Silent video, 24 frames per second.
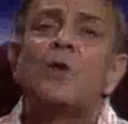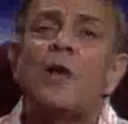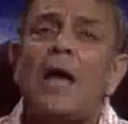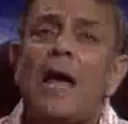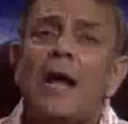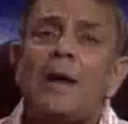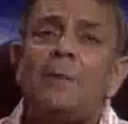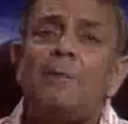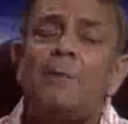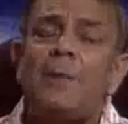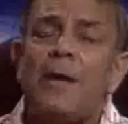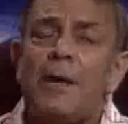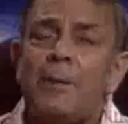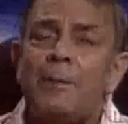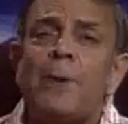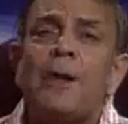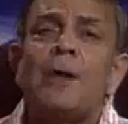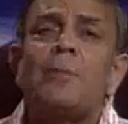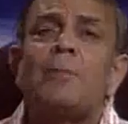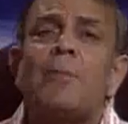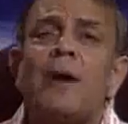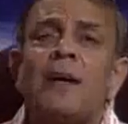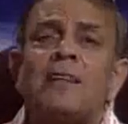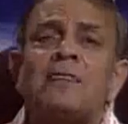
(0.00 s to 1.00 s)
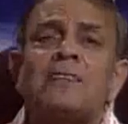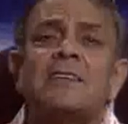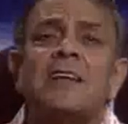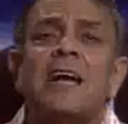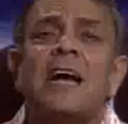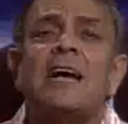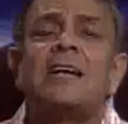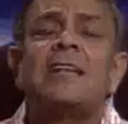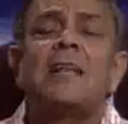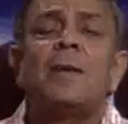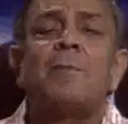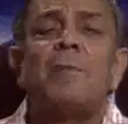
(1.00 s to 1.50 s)
and people must
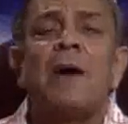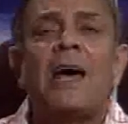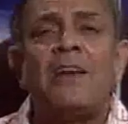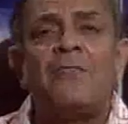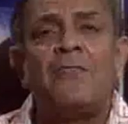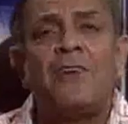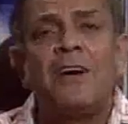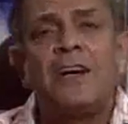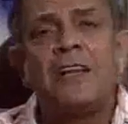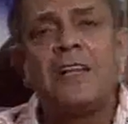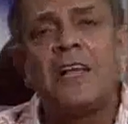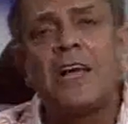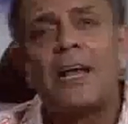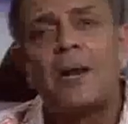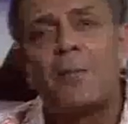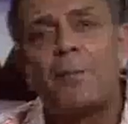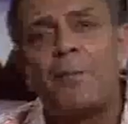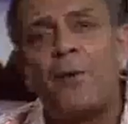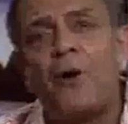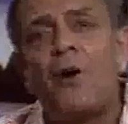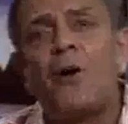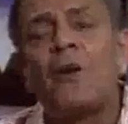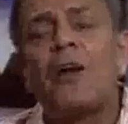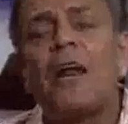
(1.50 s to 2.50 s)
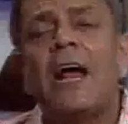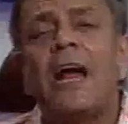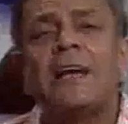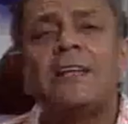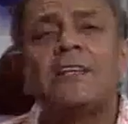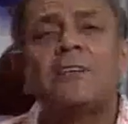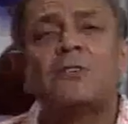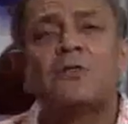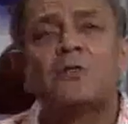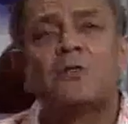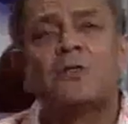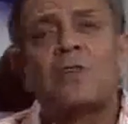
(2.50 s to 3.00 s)
get the benefit thereupon, and
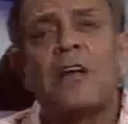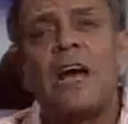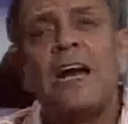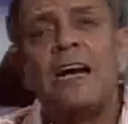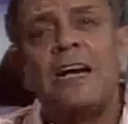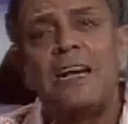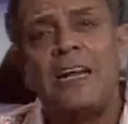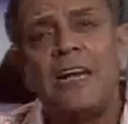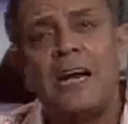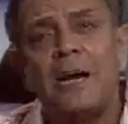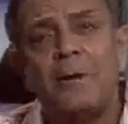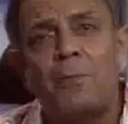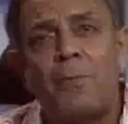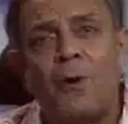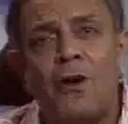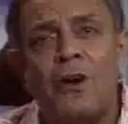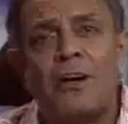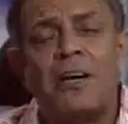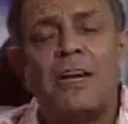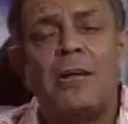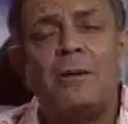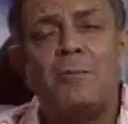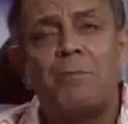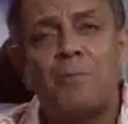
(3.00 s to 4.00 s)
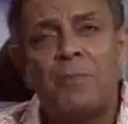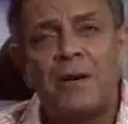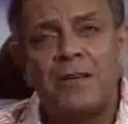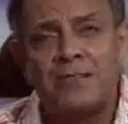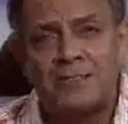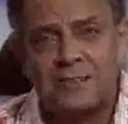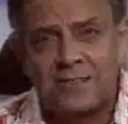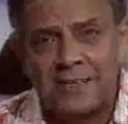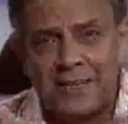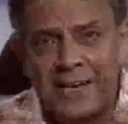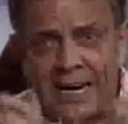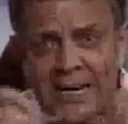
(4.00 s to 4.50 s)
the society and polity
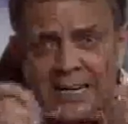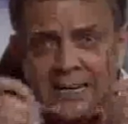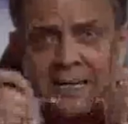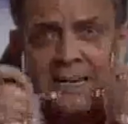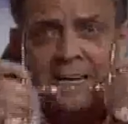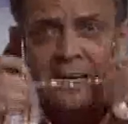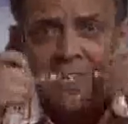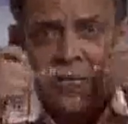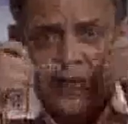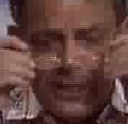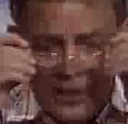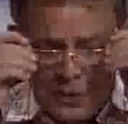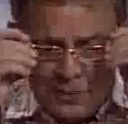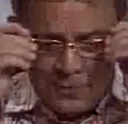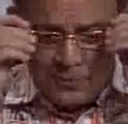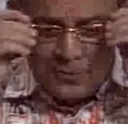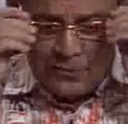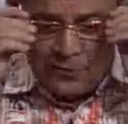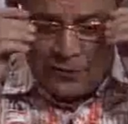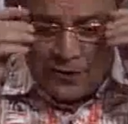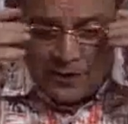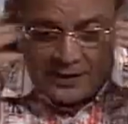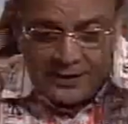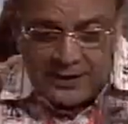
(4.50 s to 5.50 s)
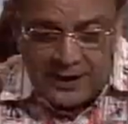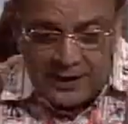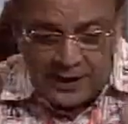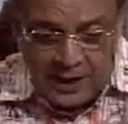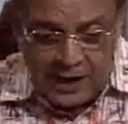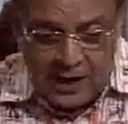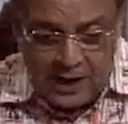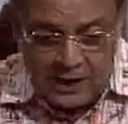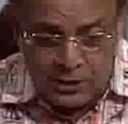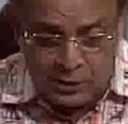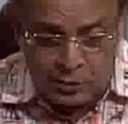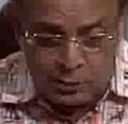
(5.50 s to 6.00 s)
must get further
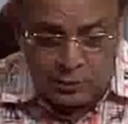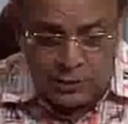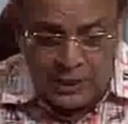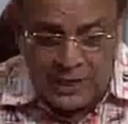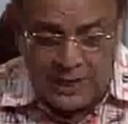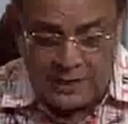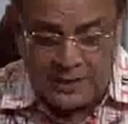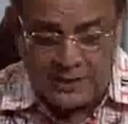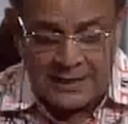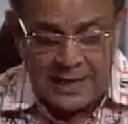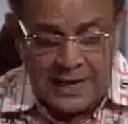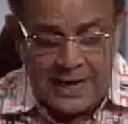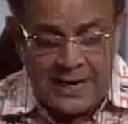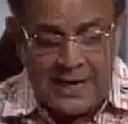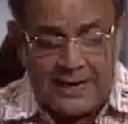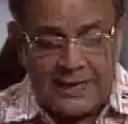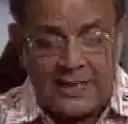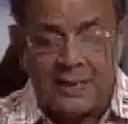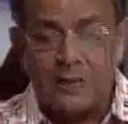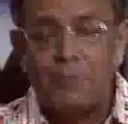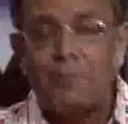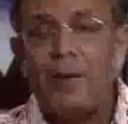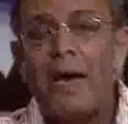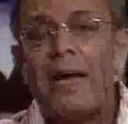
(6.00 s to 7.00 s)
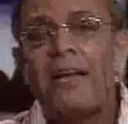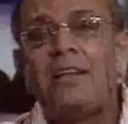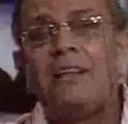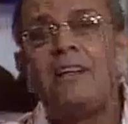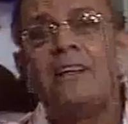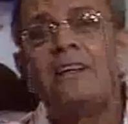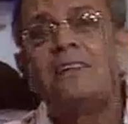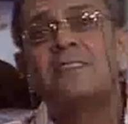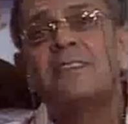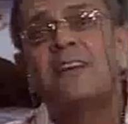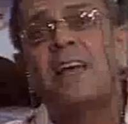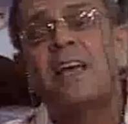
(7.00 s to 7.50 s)
onto that. Then it is
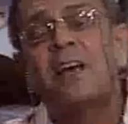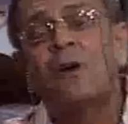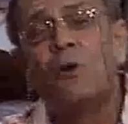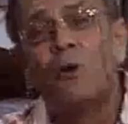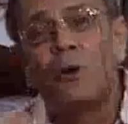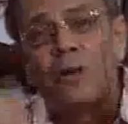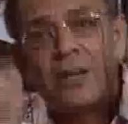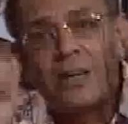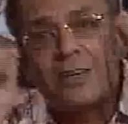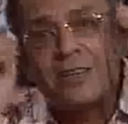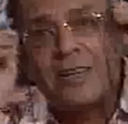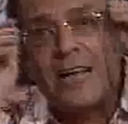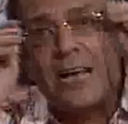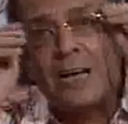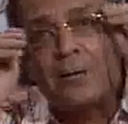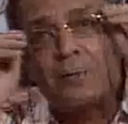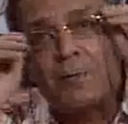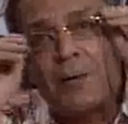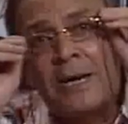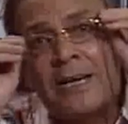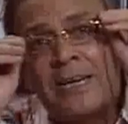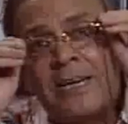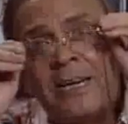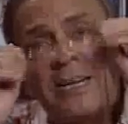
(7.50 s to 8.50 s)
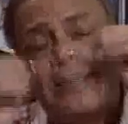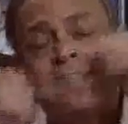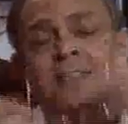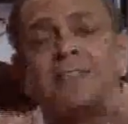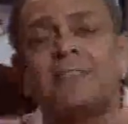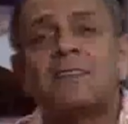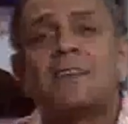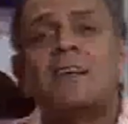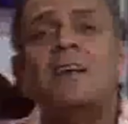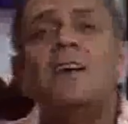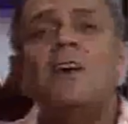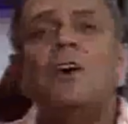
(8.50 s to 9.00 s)
managing stakeholders'
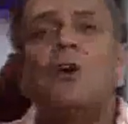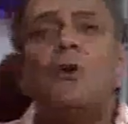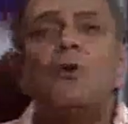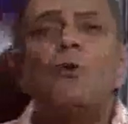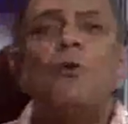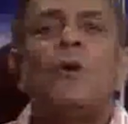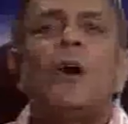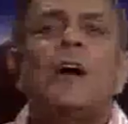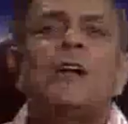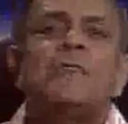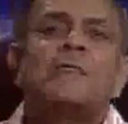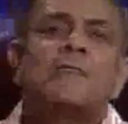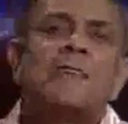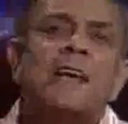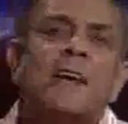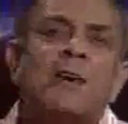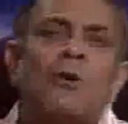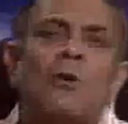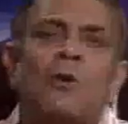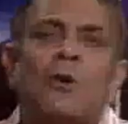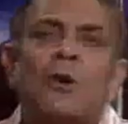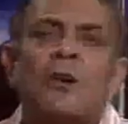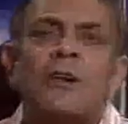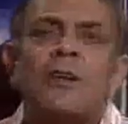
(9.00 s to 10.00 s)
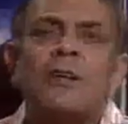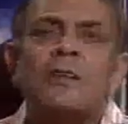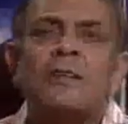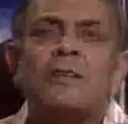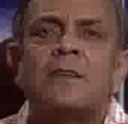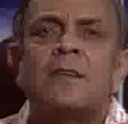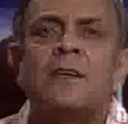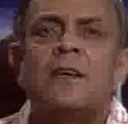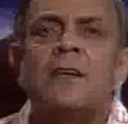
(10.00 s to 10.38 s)
expectations. Who are stakeholders?